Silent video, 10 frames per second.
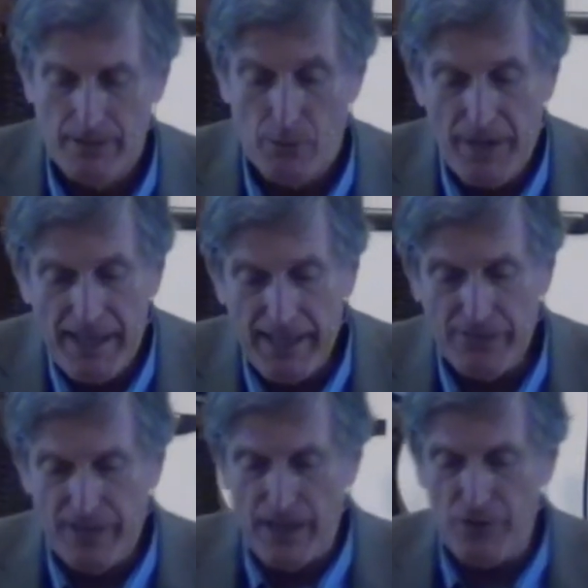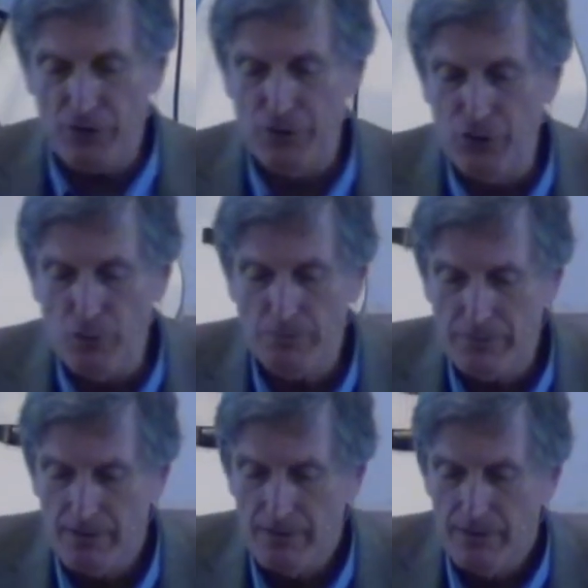When they get there, the tomb
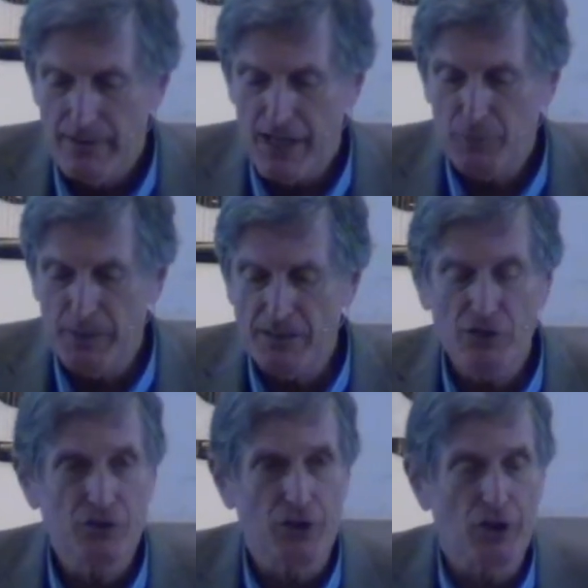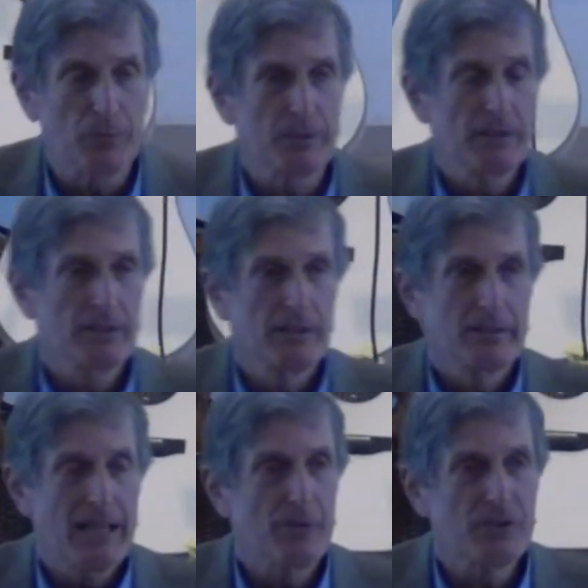has been disturbed.
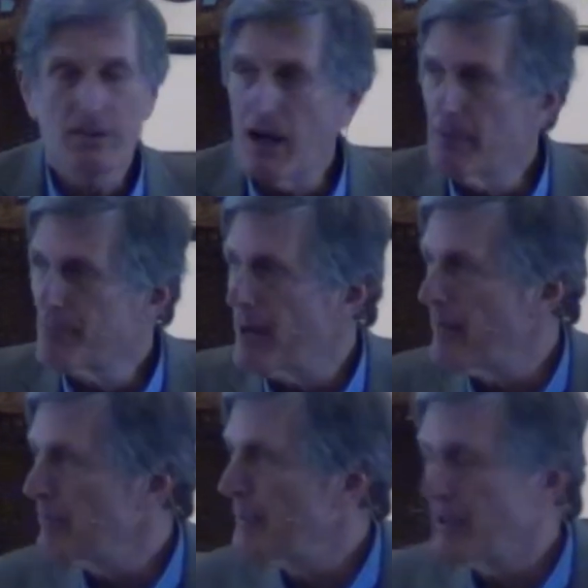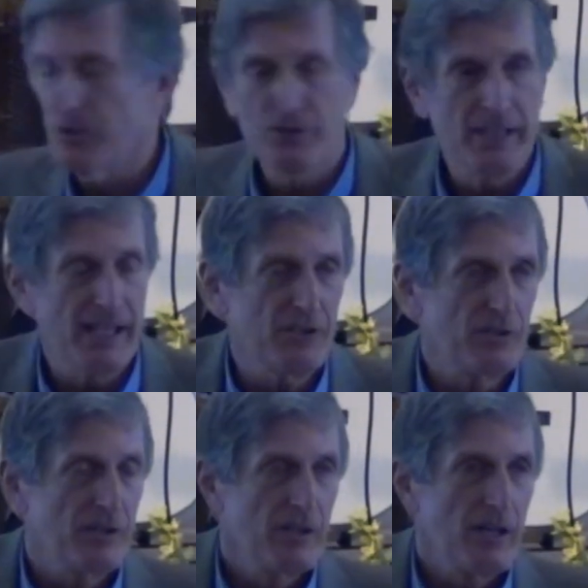That was a common problem in those
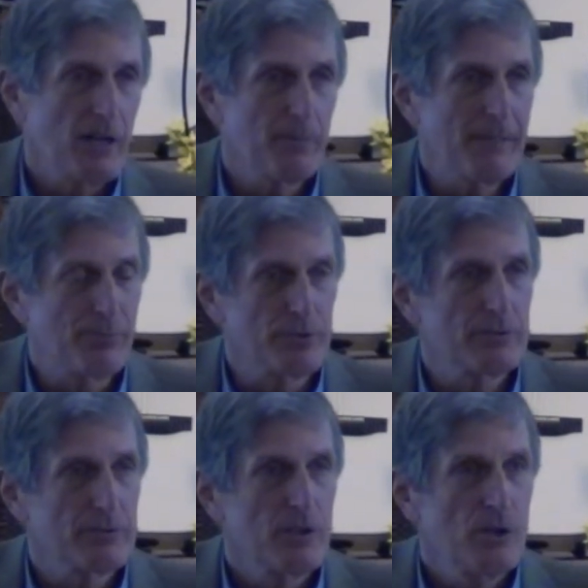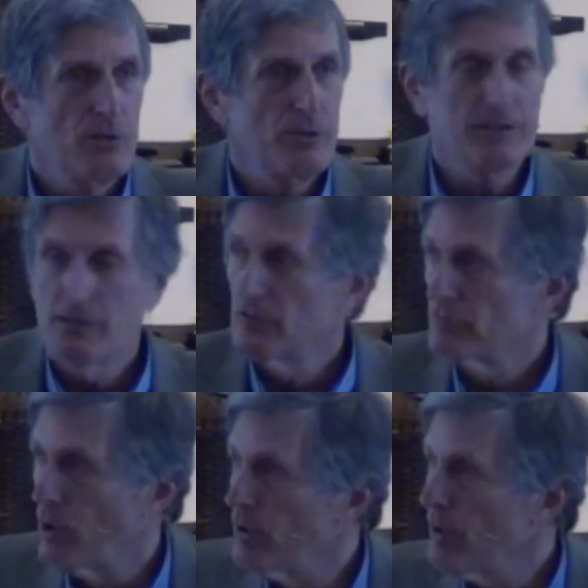days. People would
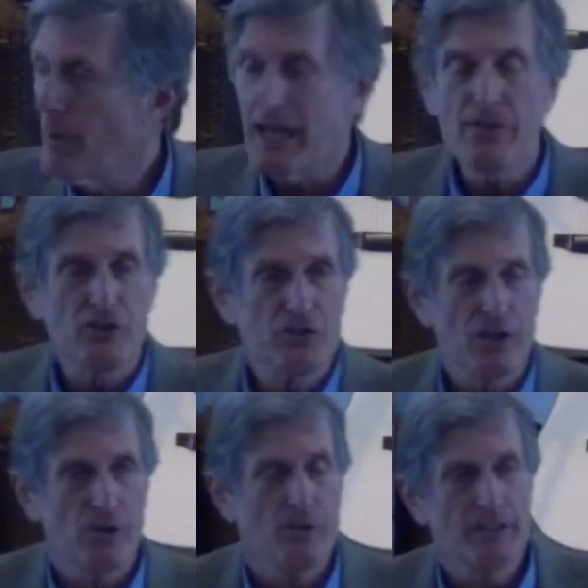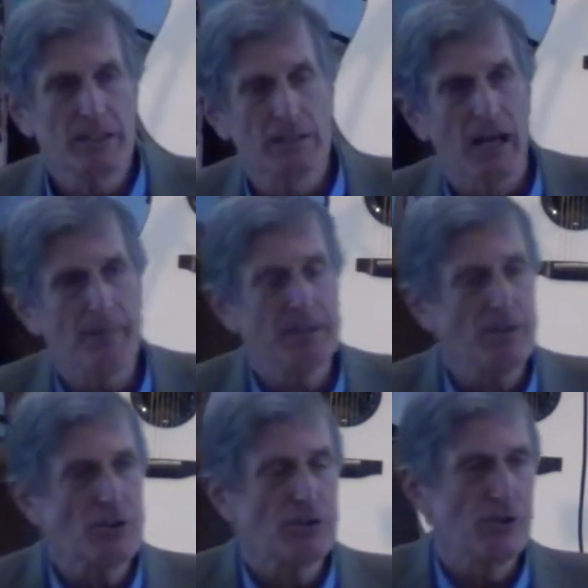roll away the stone and climb into
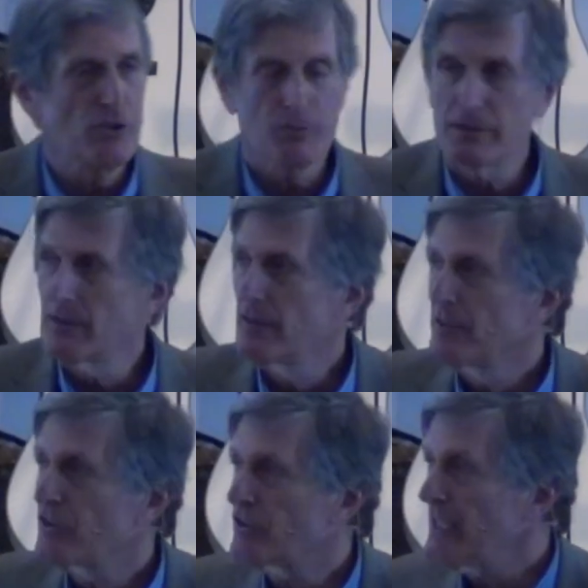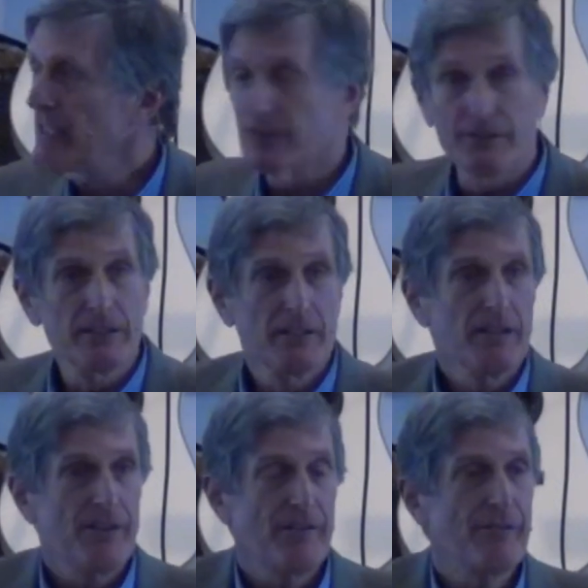the tomb and steal
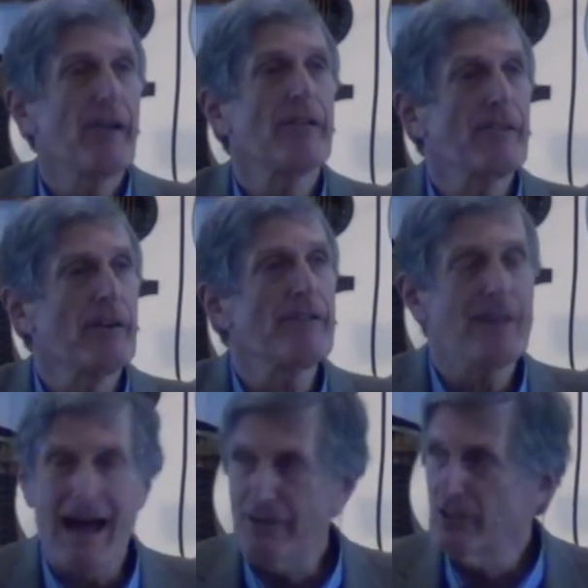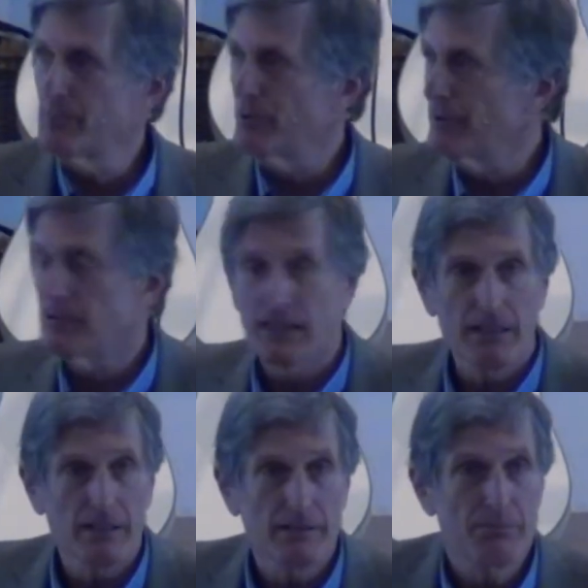the very, very
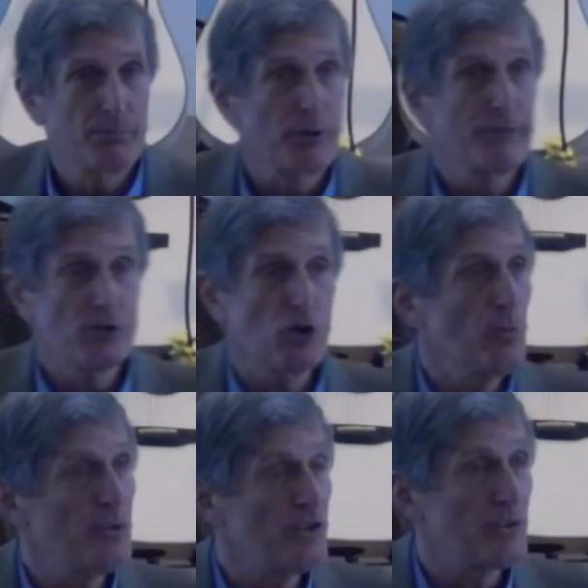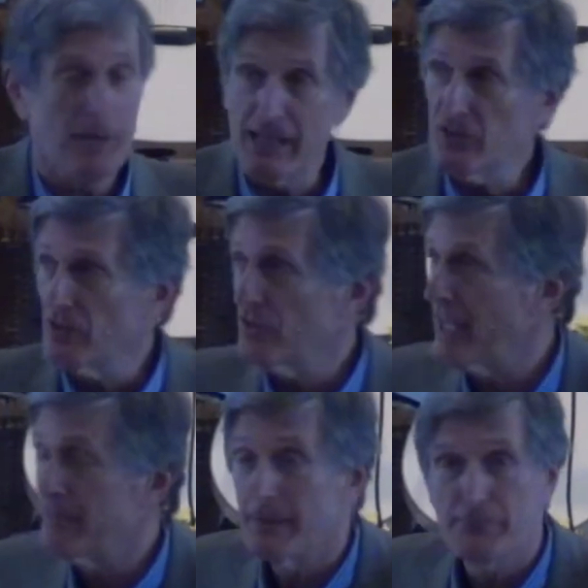valuable perfumes and spices
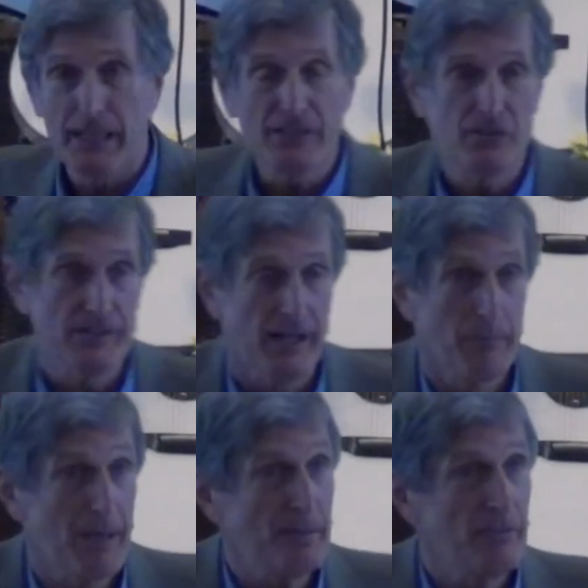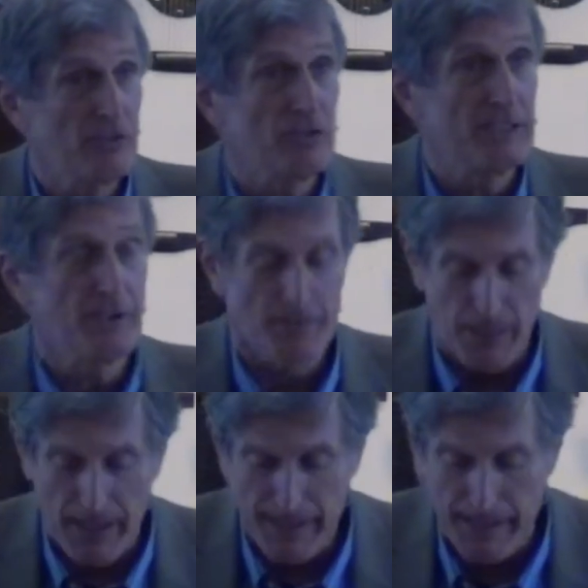that had been placed there, maybe even steal the
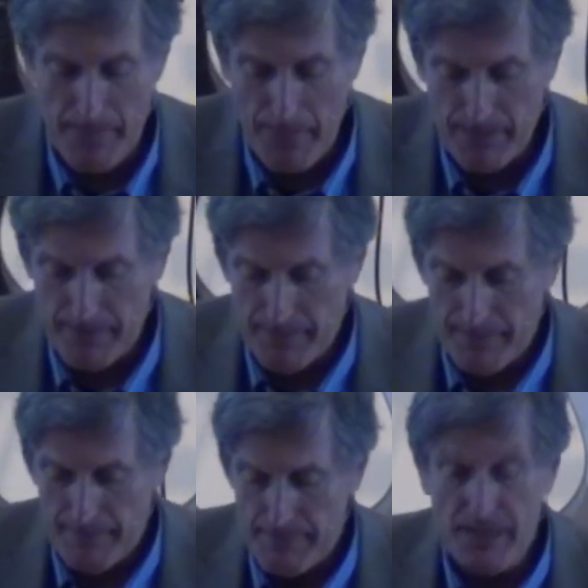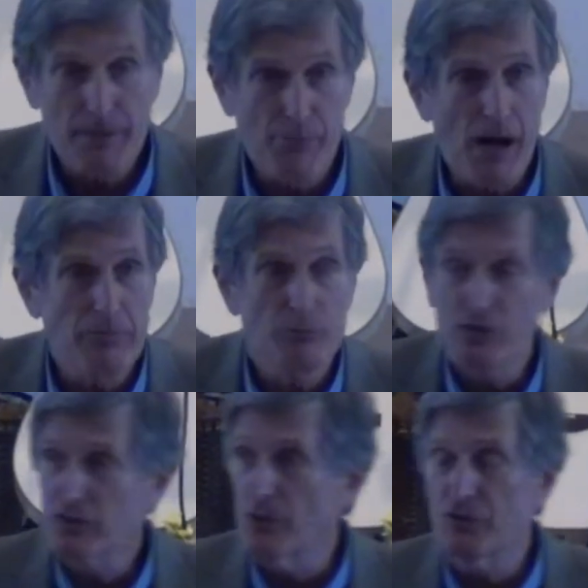body. The problem
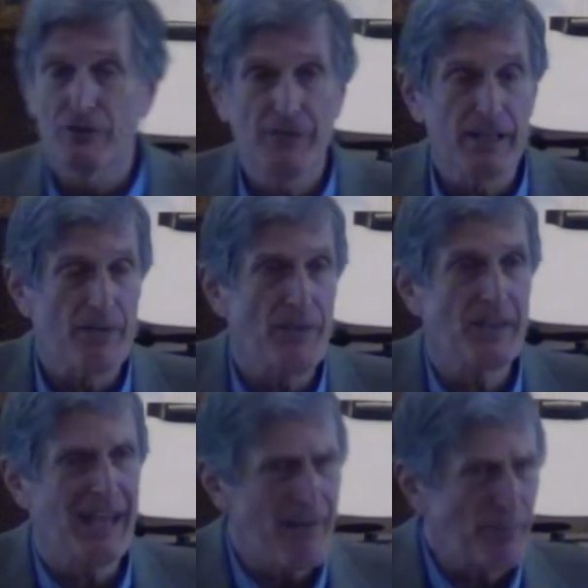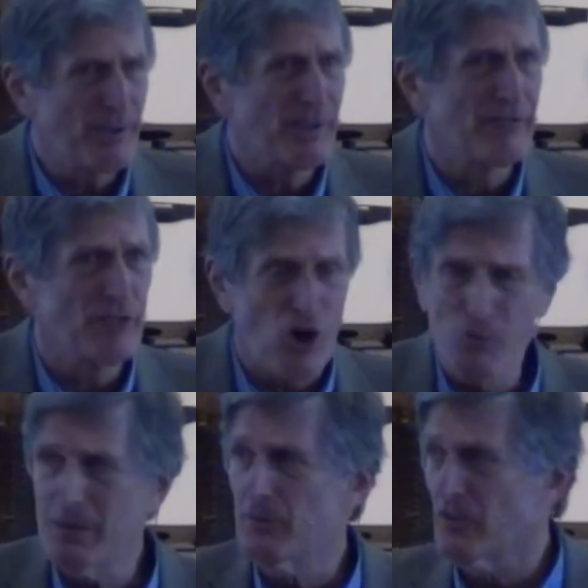was so severe that the emperor of
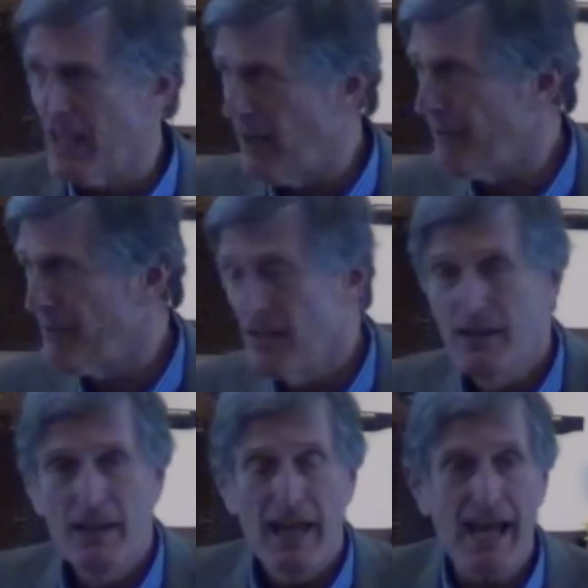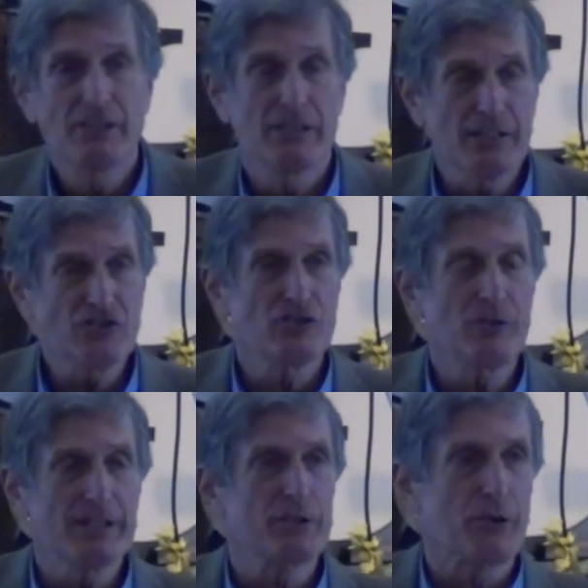Rome himself had to
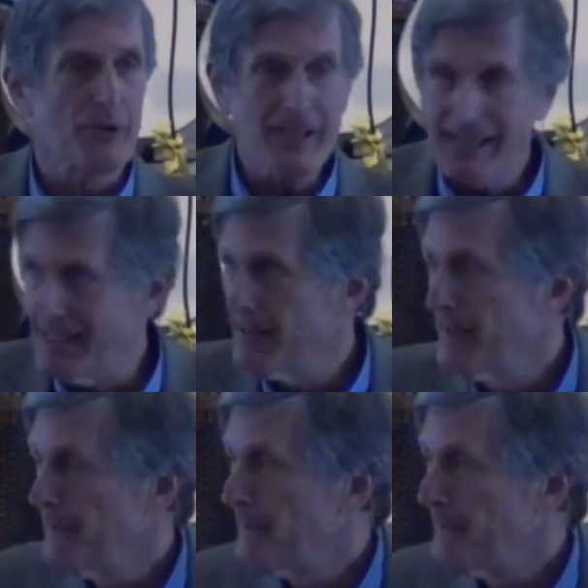issue a decree